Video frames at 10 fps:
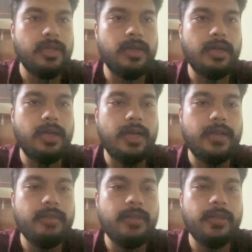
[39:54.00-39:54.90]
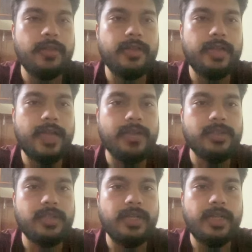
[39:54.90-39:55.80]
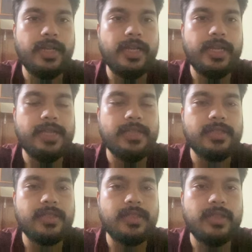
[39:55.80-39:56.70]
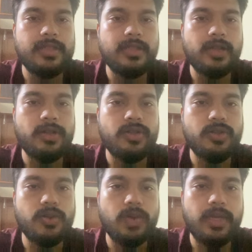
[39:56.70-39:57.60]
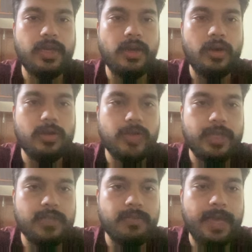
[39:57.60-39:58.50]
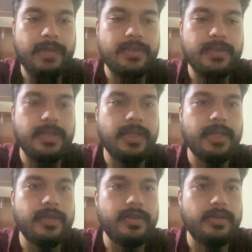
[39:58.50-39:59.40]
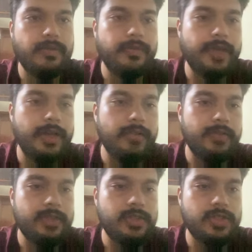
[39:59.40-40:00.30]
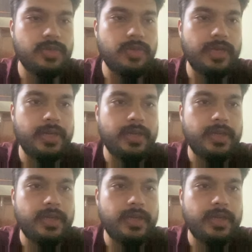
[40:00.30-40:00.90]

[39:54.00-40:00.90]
another method that actually takes this controller, also expands it, and fair enough, let's just do that.